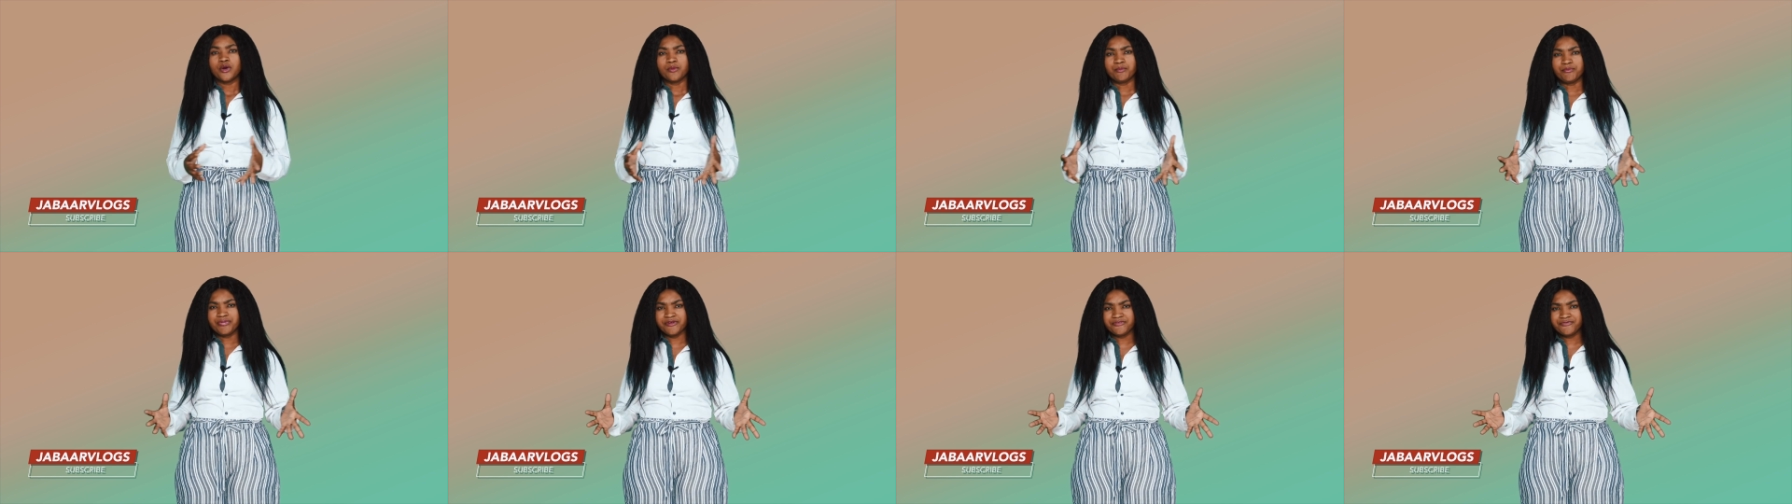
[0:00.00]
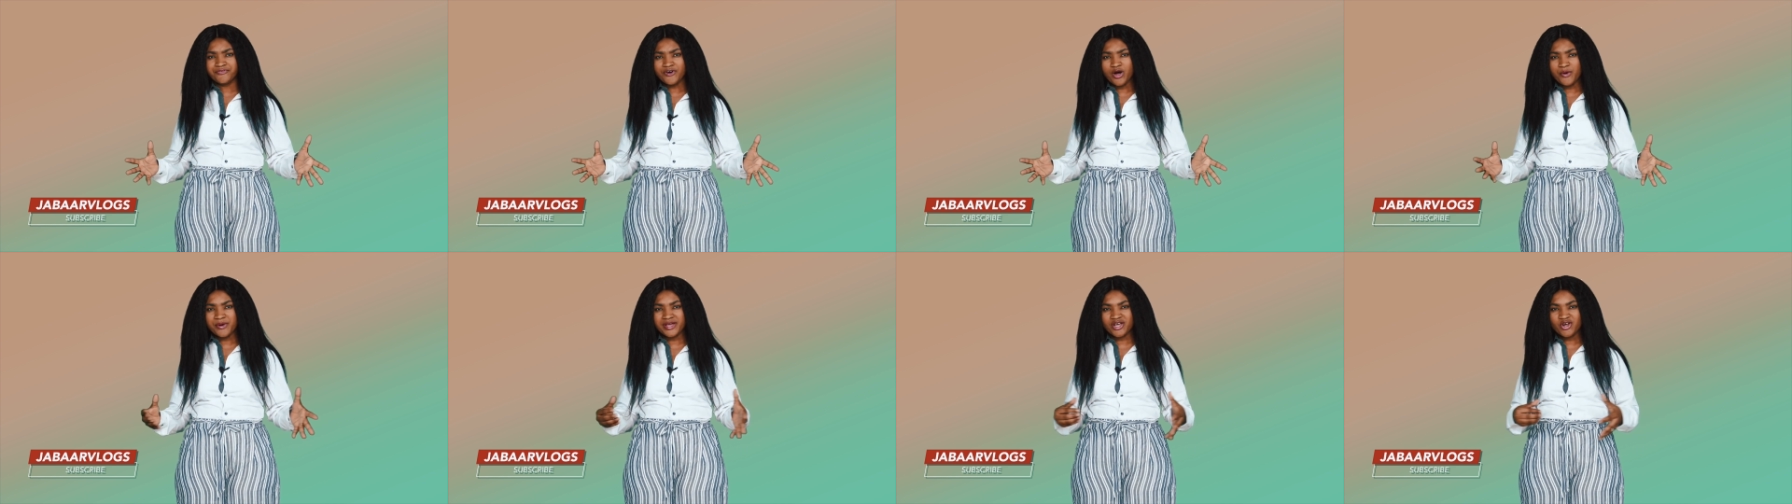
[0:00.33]

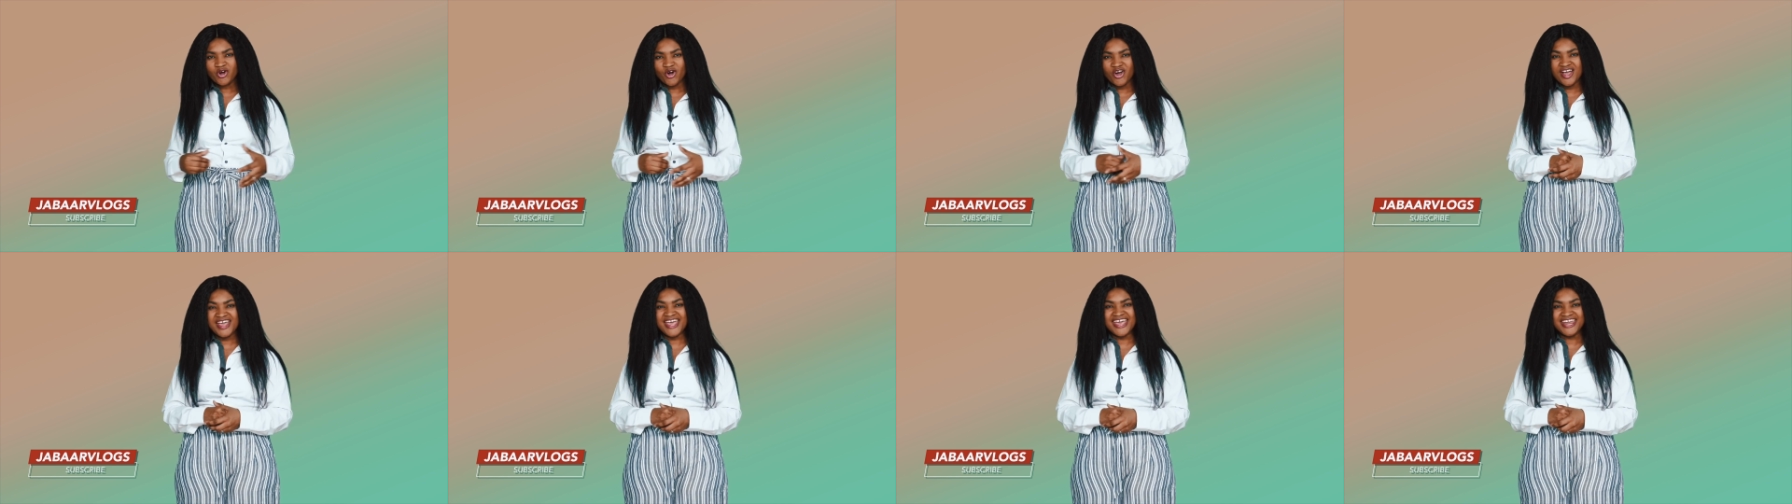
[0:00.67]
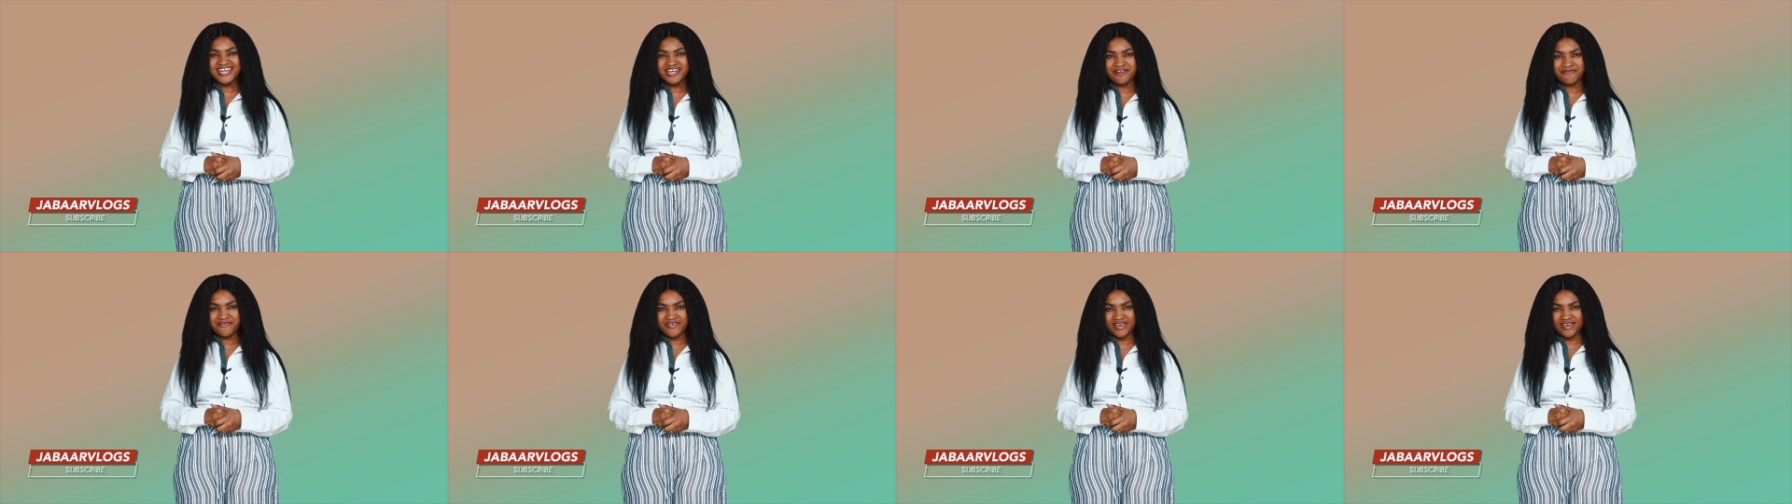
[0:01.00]
Before we go
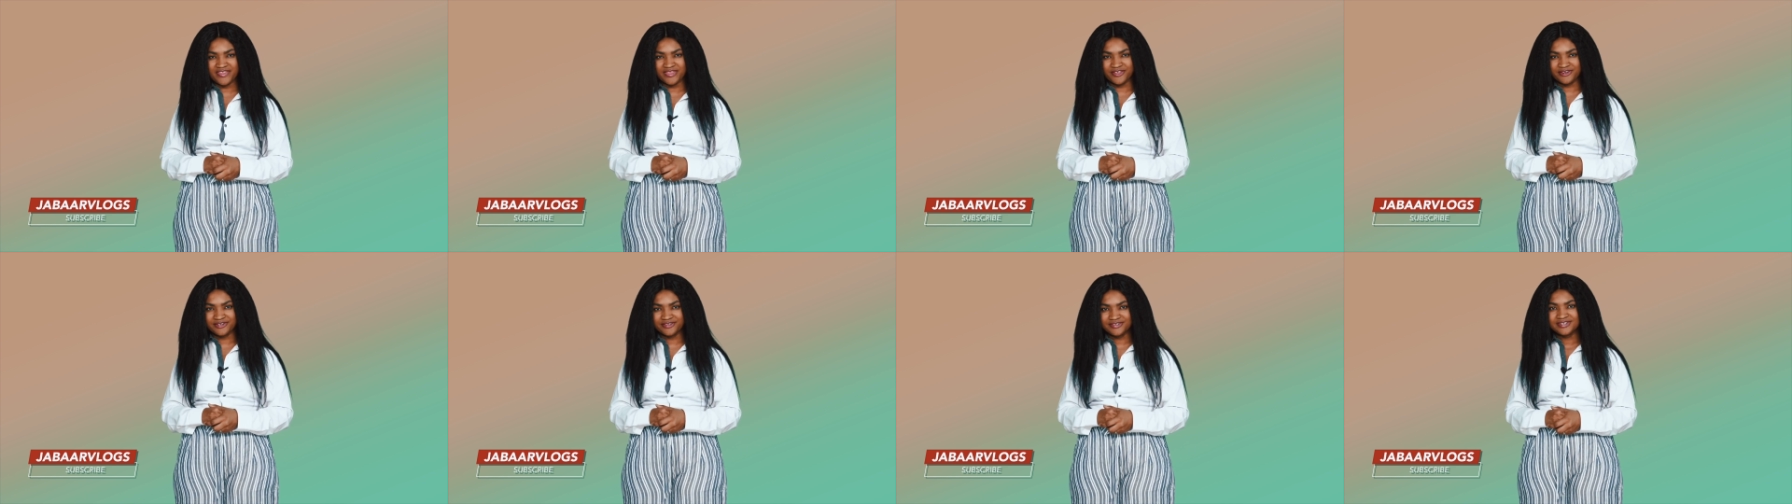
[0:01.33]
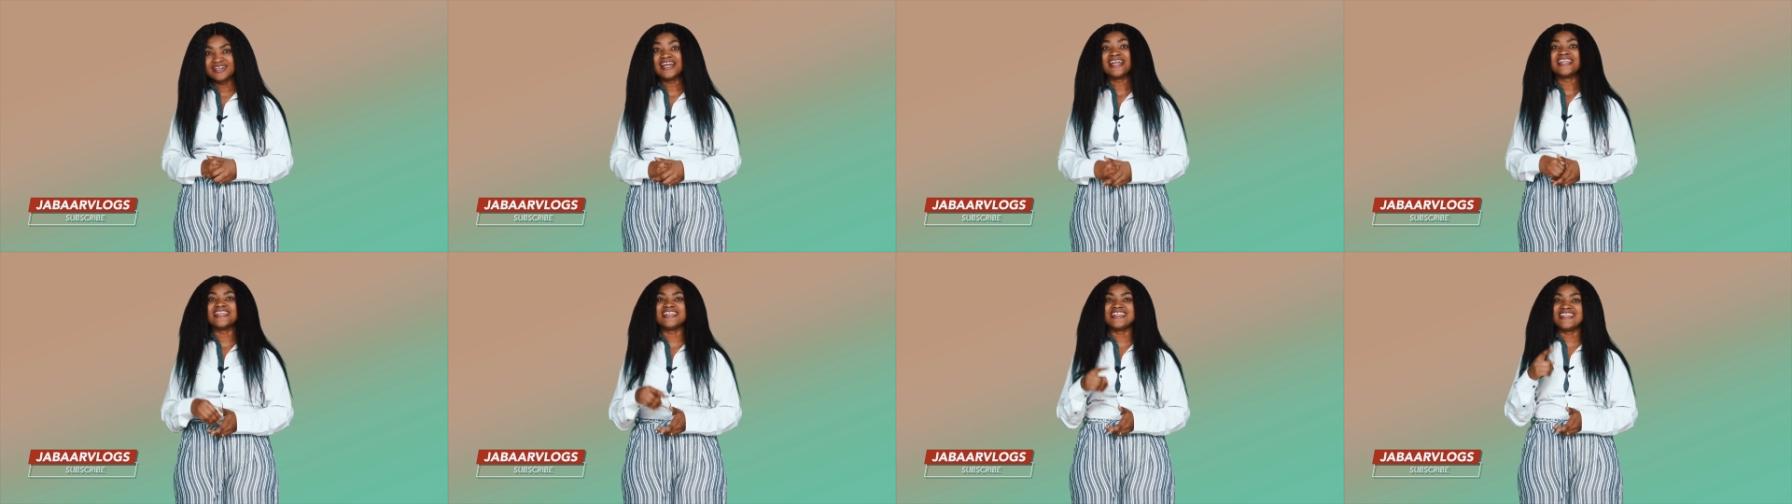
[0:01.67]
any further,
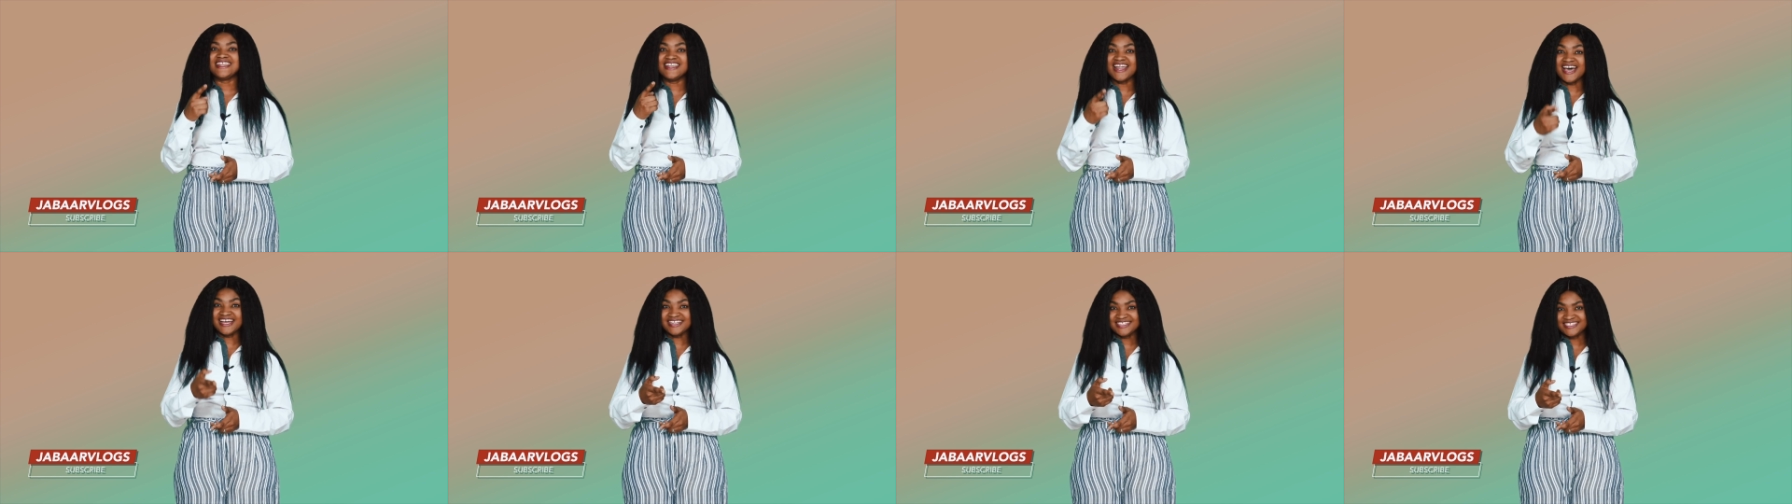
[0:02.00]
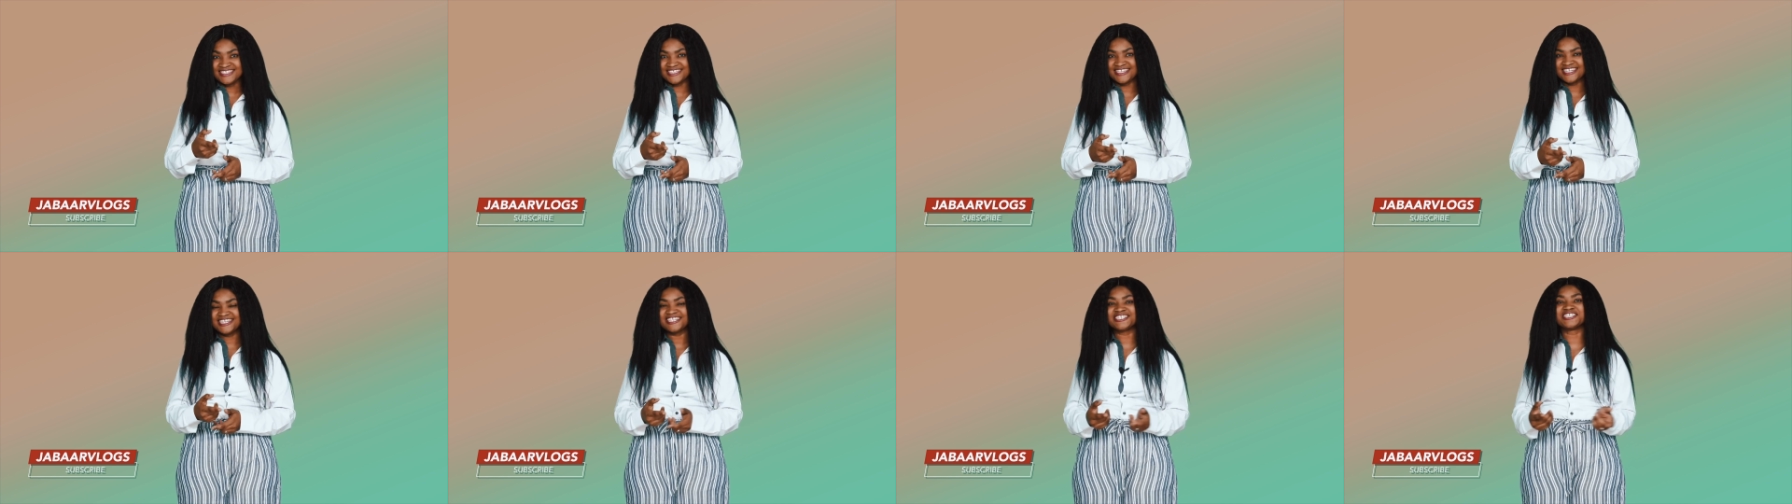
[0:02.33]

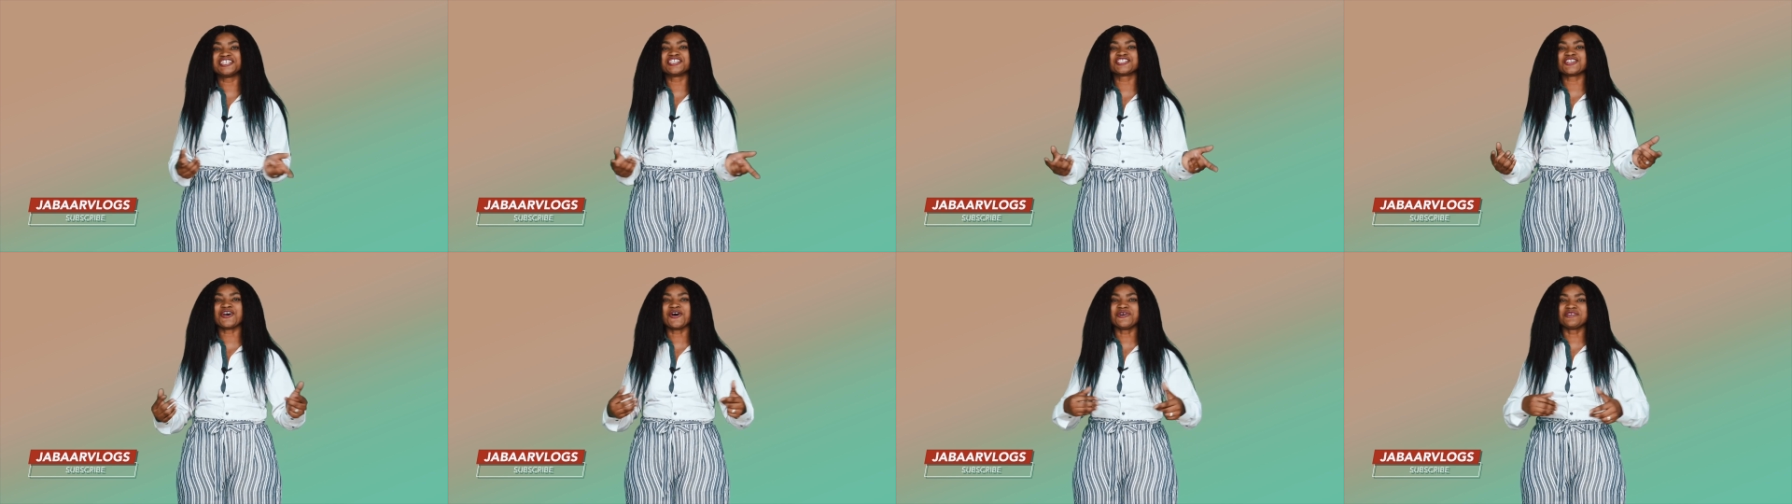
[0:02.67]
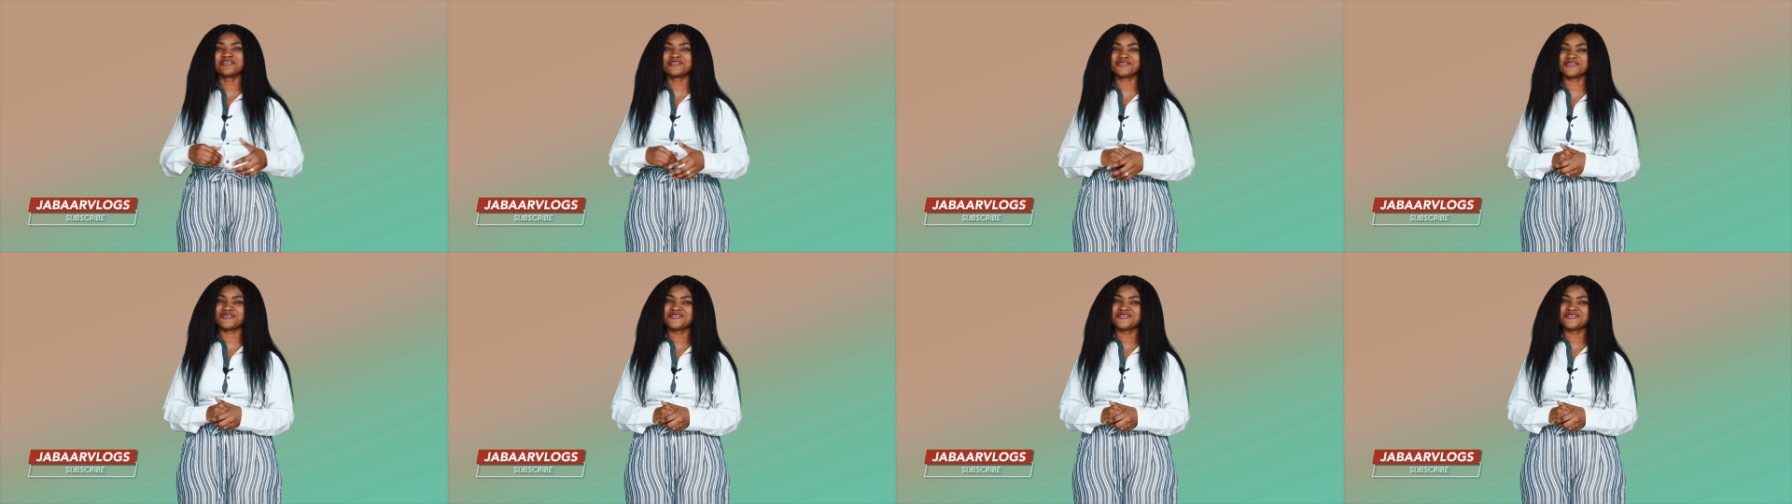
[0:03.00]
Nandy, she's also